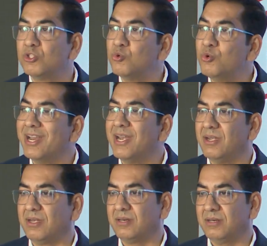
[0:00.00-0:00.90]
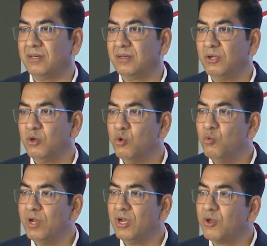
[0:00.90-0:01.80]
student
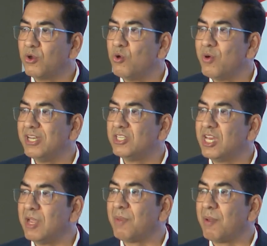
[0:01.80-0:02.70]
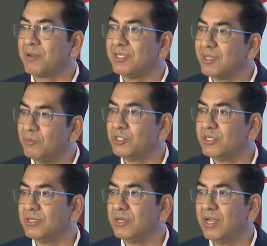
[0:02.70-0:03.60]
who will grow and shape up
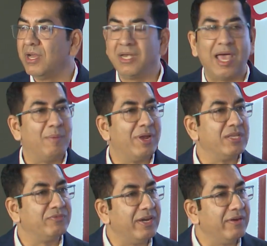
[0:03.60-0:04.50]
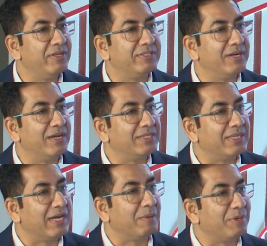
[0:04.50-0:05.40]
consumption. Dabur has very recently
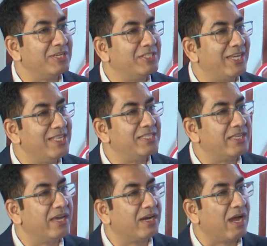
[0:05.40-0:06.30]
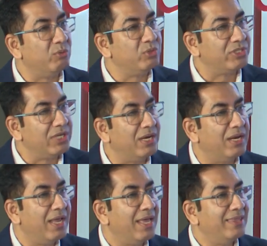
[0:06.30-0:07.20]
set up a Gen Z Council.
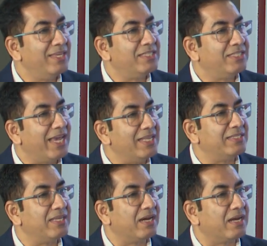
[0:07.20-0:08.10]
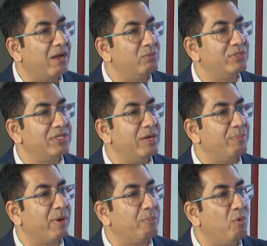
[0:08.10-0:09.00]
This Gen Z Council
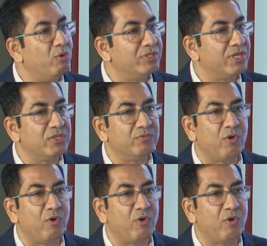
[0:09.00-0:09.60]
proposes